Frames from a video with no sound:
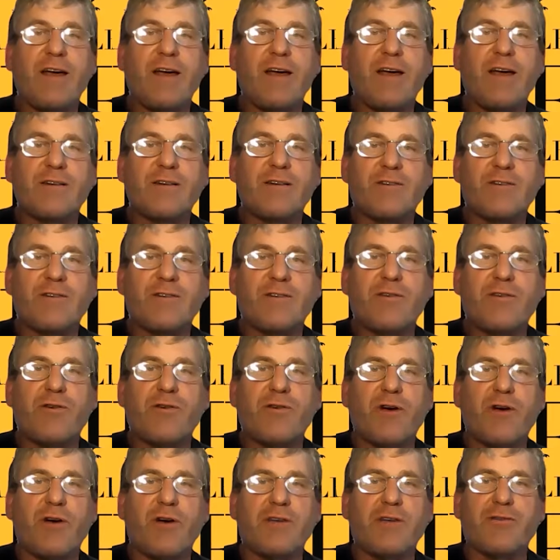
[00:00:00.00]
uh,
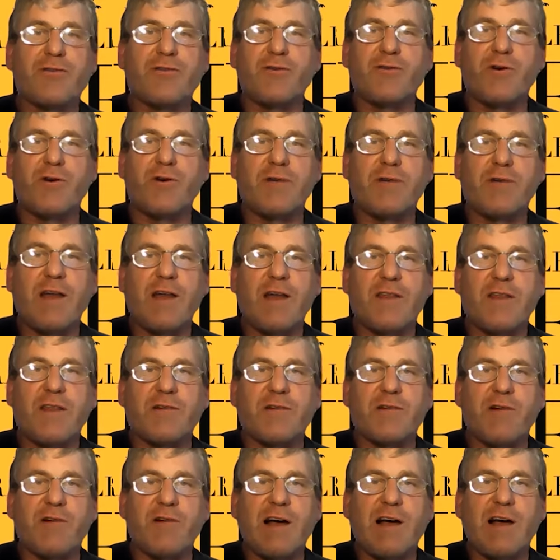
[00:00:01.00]
dry straw rather than
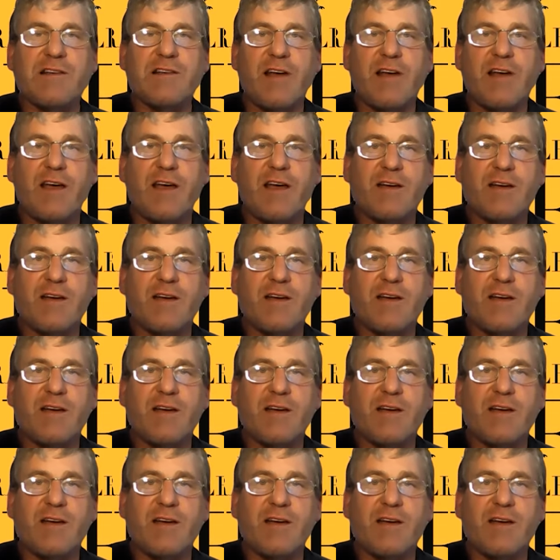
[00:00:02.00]
grass hay.